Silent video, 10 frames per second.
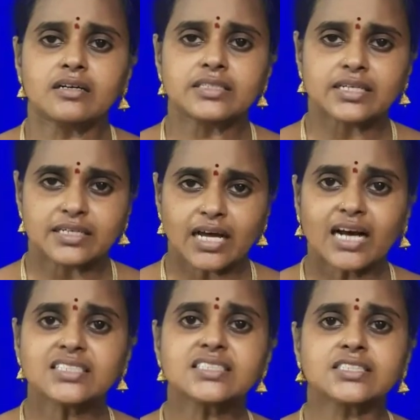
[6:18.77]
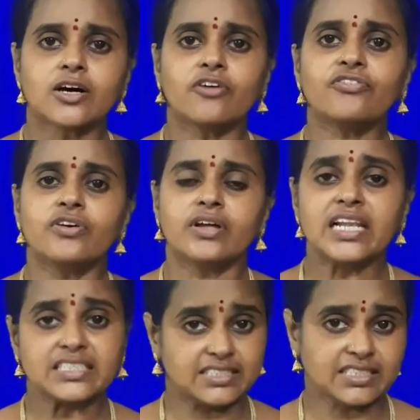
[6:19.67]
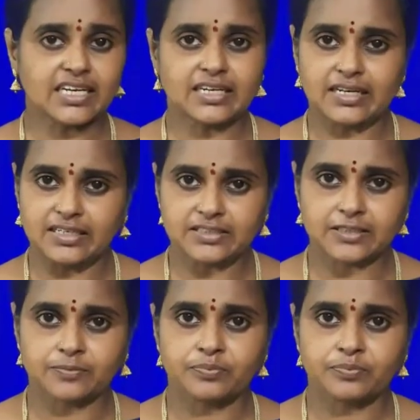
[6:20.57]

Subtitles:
the tasks of lexical analyzer.